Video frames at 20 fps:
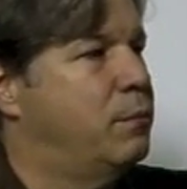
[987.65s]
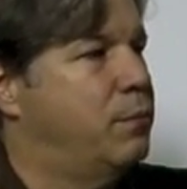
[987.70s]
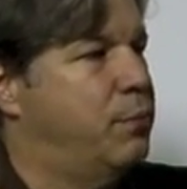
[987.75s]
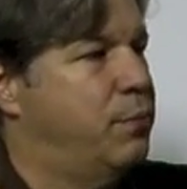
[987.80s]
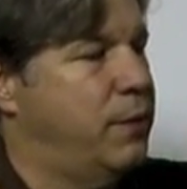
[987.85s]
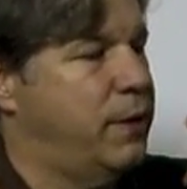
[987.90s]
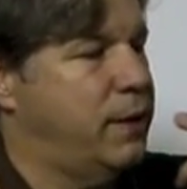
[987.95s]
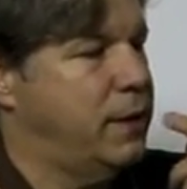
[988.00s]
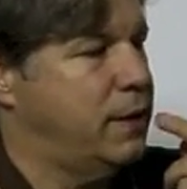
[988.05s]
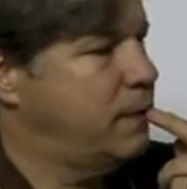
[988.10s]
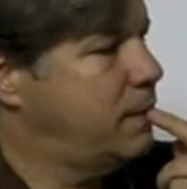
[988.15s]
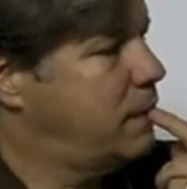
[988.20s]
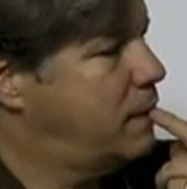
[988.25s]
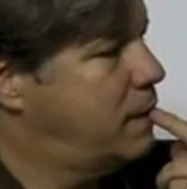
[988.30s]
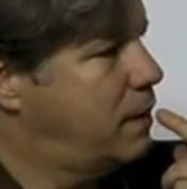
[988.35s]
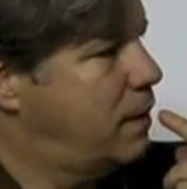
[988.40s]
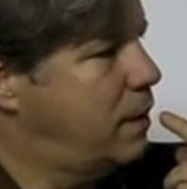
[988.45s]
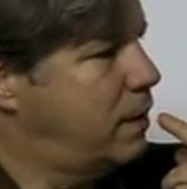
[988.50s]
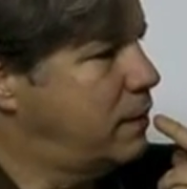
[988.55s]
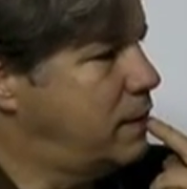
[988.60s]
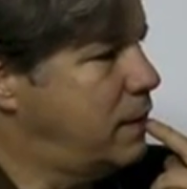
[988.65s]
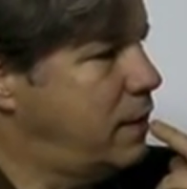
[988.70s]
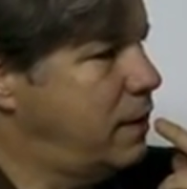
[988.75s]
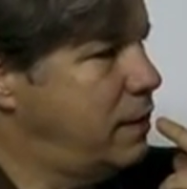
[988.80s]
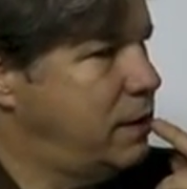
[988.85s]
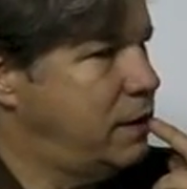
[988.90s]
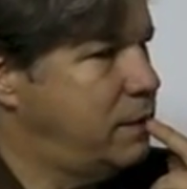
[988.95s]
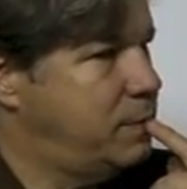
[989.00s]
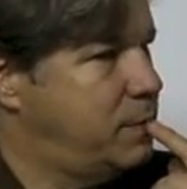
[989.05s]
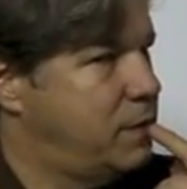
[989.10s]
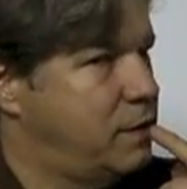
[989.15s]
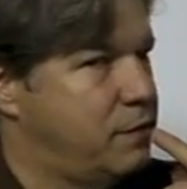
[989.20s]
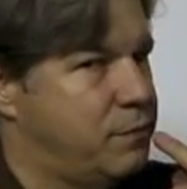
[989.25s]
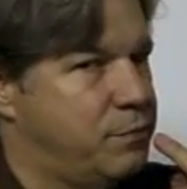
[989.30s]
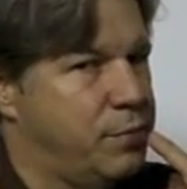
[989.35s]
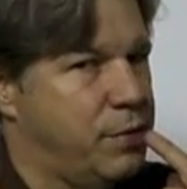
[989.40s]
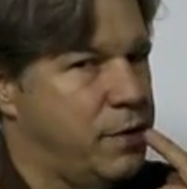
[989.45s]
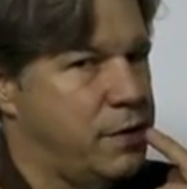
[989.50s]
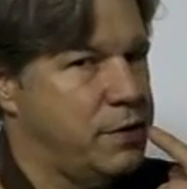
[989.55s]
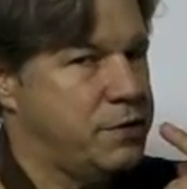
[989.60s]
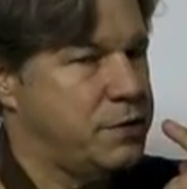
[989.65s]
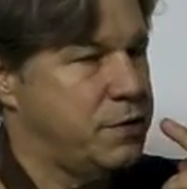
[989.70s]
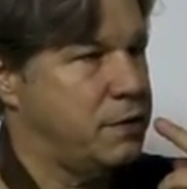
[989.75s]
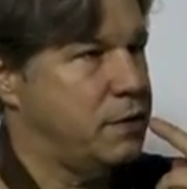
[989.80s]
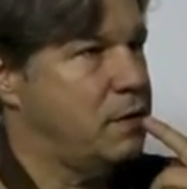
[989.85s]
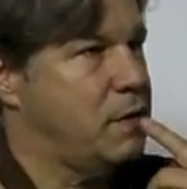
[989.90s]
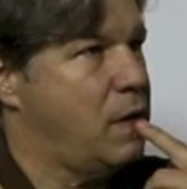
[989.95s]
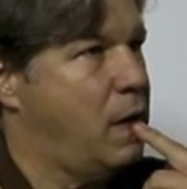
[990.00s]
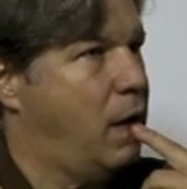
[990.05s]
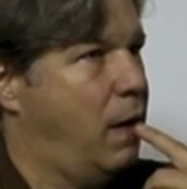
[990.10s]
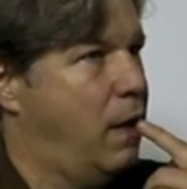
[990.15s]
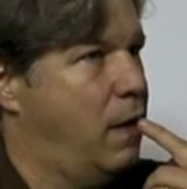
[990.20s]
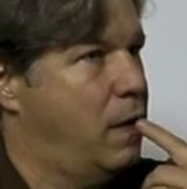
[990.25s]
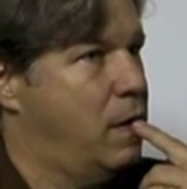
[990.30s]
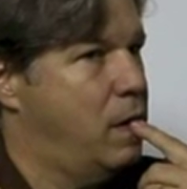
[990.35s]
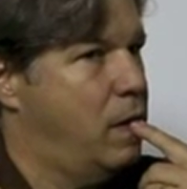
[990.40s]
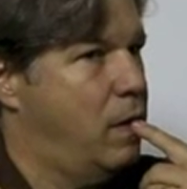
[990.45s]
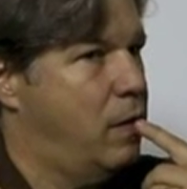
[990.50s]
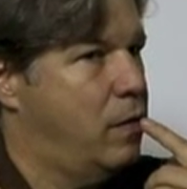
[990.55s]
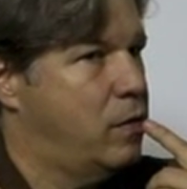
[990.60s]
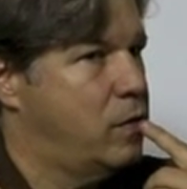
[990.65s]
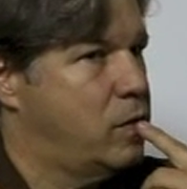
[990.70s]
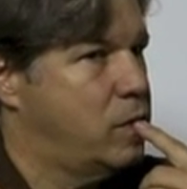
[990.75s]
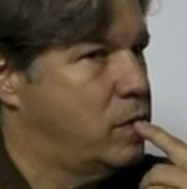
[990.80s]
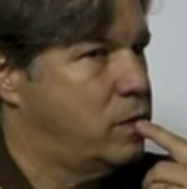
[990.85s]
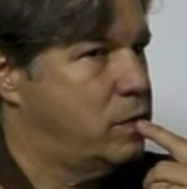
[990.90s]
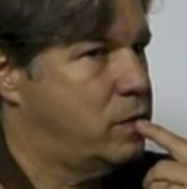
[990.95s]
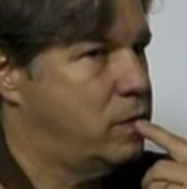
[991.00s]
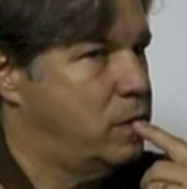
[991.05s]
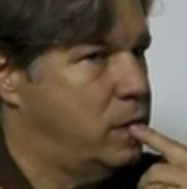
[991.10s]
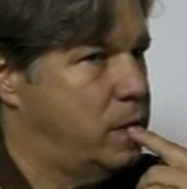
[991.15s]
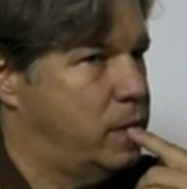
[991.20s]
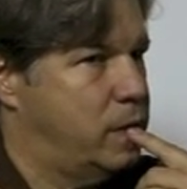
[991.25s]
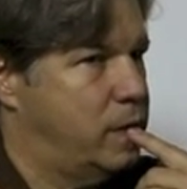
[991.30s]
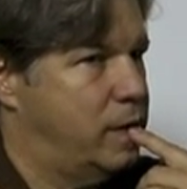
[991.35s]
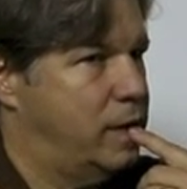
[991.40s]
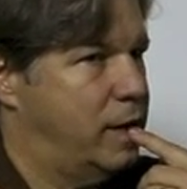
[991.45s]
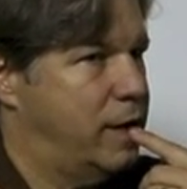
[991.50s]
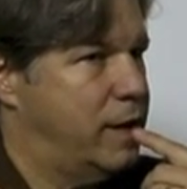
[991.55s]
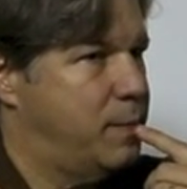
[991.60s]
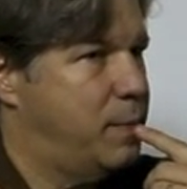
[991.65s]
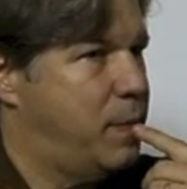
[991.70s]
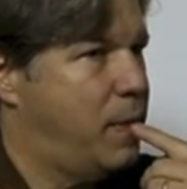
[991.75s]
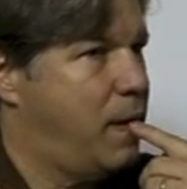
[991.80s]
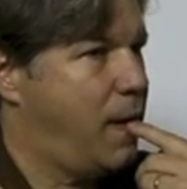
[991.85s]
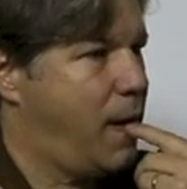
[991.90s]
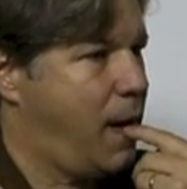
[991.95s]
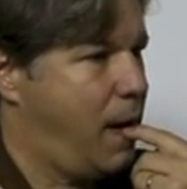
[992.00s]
bring a tiny bit of pressure to the lip,